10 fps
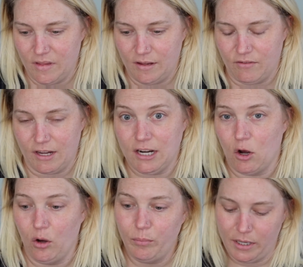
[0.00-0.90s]
If I can
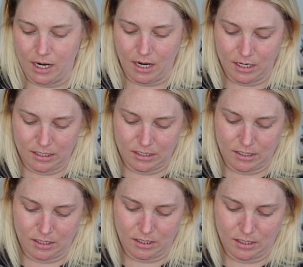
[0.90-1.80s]
open
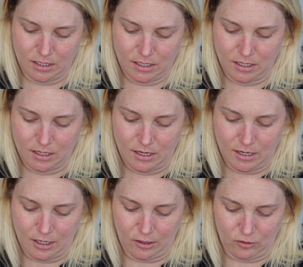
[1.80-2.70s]
it,
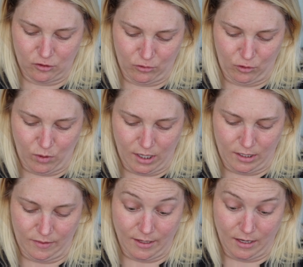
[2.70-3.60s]
I'll show you why I
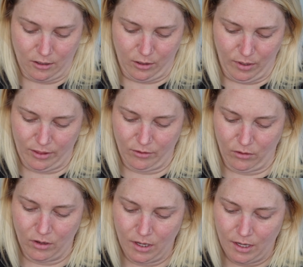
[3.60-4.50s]
didn't think it all the way
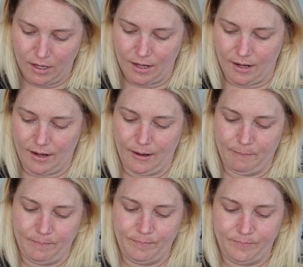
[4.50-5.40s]
through.
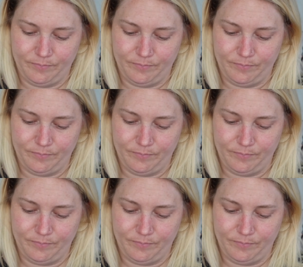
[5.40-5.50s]
Um,